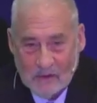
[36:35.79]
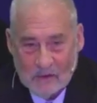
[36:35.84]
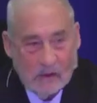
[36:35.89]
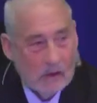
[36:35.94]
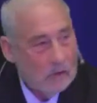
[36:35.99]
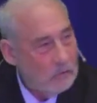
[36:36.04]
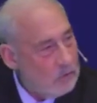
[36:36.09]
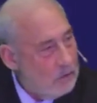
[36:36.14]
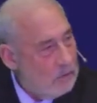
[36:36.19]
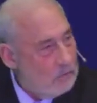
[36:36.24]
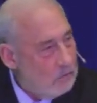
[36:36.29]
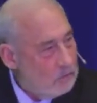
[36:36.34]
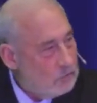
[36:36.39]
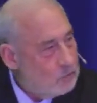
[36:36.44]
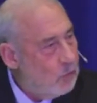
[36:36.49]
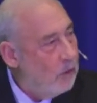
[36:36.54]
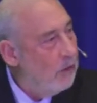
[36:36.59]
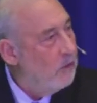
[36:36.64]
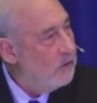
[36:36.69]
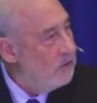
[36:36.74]
you know,
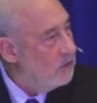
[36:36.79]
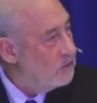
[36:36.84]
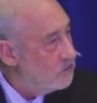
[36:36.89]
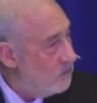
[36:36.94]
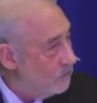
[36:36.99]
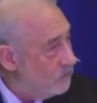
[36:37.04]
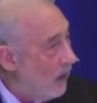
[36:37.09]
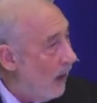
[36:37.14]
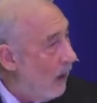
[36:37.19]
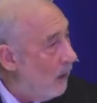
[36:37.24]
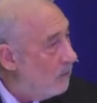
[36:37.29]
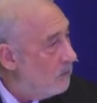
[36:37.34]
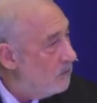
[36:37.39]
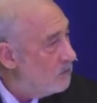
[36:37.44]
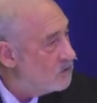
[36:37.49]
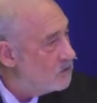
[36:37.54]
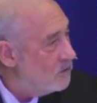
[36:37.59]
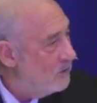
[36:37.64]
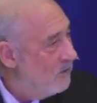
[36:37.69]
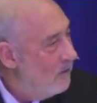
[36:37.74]
trillions of
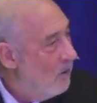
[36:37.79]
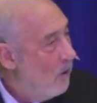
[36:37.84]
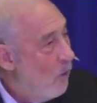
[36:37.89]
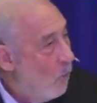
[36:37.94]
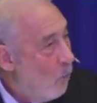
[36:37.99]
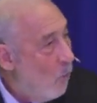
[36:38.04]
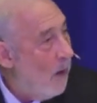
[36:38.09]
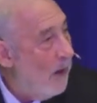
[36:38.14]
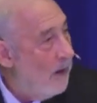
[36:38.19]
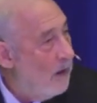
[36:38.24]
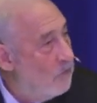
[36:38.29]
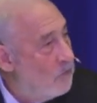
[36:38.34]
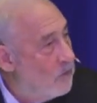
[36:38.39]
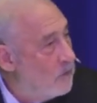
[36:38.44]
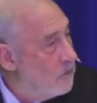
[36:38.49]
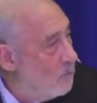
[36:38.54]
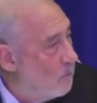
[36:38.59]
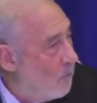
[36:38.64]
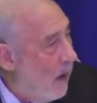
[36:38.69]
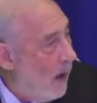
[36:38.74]
dollars went
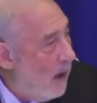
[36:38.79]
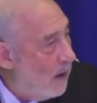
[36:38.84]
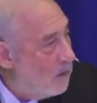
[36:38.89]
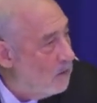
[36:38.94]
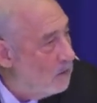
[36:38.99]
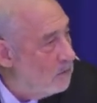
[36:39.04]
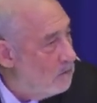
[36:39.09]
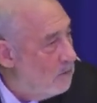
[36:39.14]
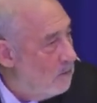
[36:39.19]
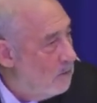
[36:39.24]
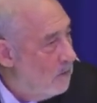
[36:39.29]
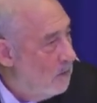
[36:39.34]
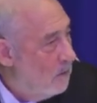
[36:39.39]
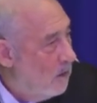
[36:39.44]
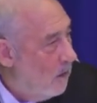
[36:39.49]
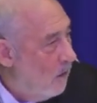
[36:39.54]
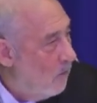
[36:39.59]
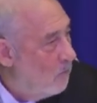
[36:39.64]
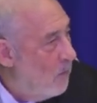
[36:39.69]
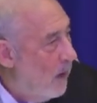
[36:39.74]
into the pocket
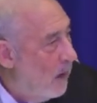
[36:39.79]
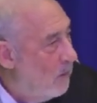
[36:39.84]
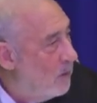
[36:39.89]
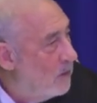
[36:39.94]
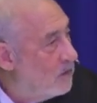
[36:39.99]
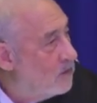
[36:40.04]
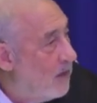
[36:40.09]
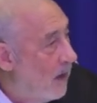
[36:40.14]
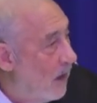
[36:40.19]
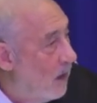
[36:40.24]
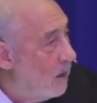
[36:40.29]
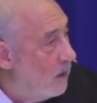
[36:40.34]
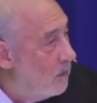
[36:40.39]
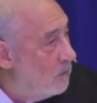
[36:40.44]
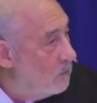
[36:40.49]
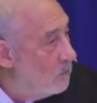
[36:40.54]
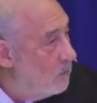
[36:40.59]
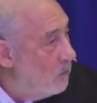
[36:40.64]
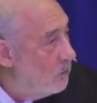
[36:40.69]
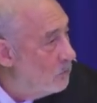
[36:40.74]
of maybe
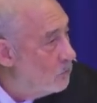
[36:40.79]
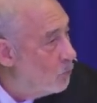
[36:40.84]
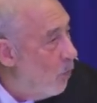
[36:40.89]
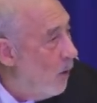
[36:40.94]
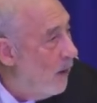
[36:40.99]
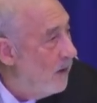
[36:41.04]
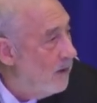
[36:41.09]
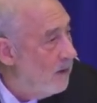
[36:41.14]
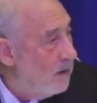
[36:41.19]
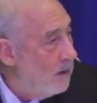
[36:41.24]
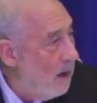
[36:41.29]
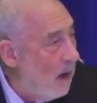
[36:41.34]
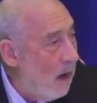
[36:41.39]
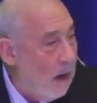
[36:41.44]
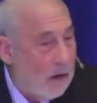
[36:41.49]
10, 20